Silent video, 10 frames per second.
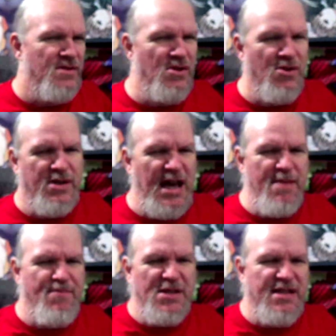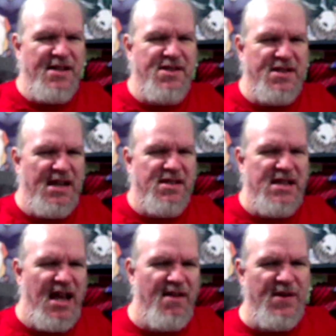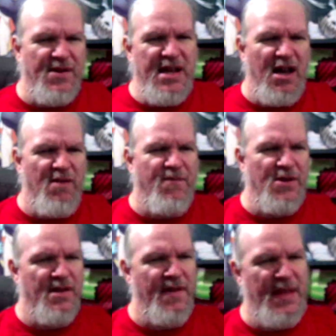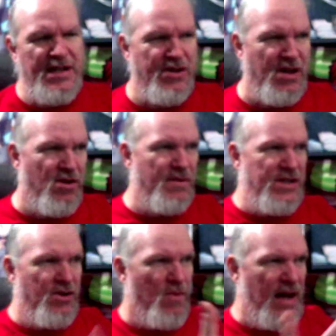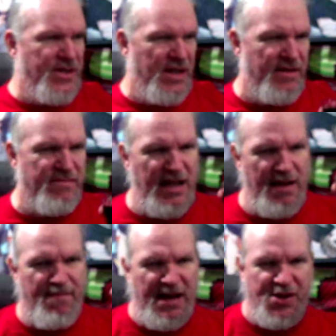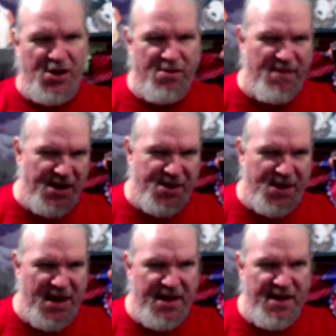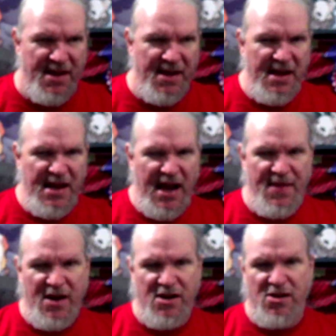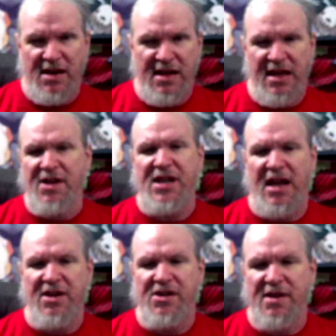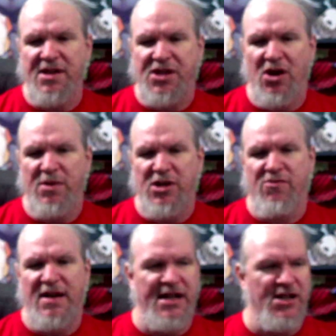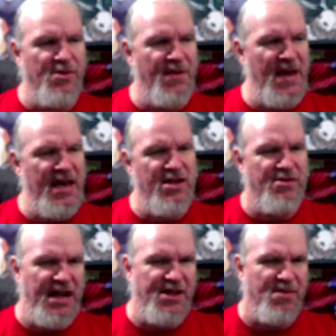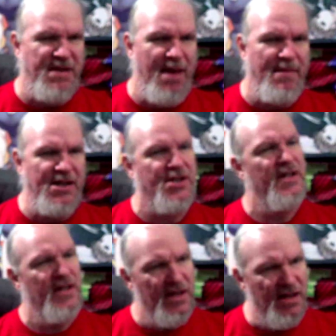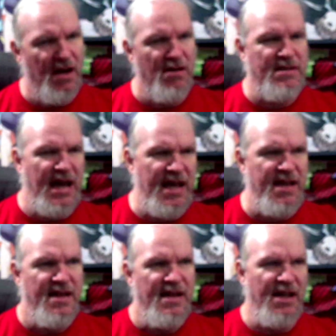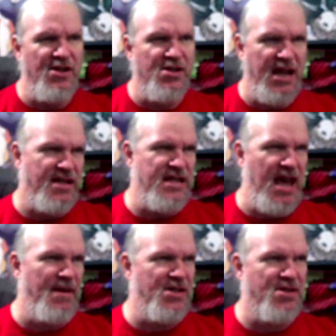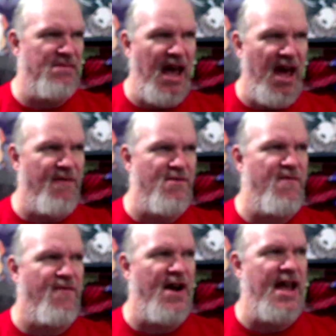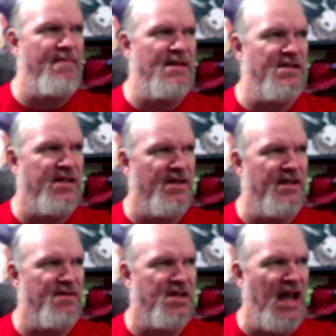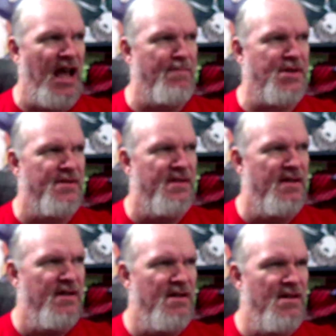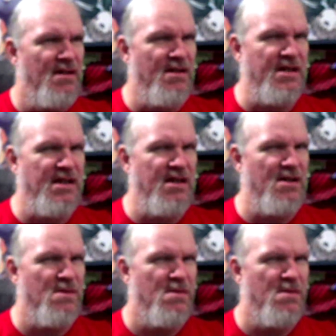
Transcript: Okay, but that's not very helpful. And then you go and you watch a Hitbox Hurtbox thing, and they're going, here's how you do it so when you run into a thing, you take some damage. Okay, and you take damage every frame until it stops hurting you.